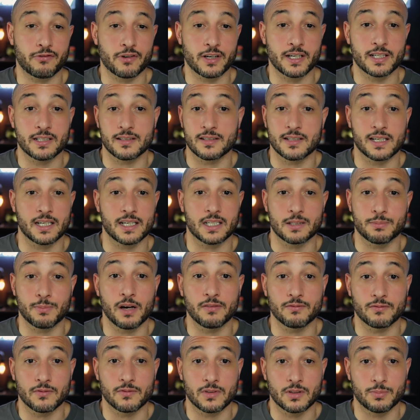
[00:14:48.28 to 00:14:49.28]
to 6
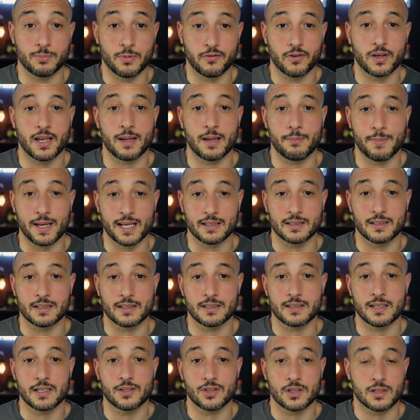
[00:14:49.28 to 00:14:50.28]
months before they make a
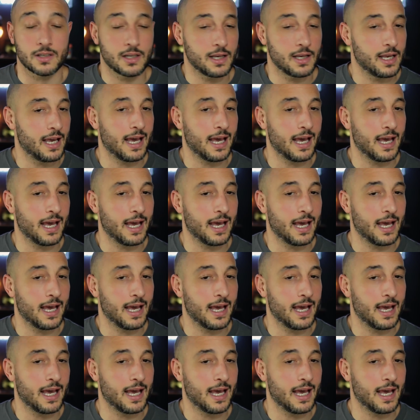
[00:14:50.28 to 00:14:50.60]
decision, and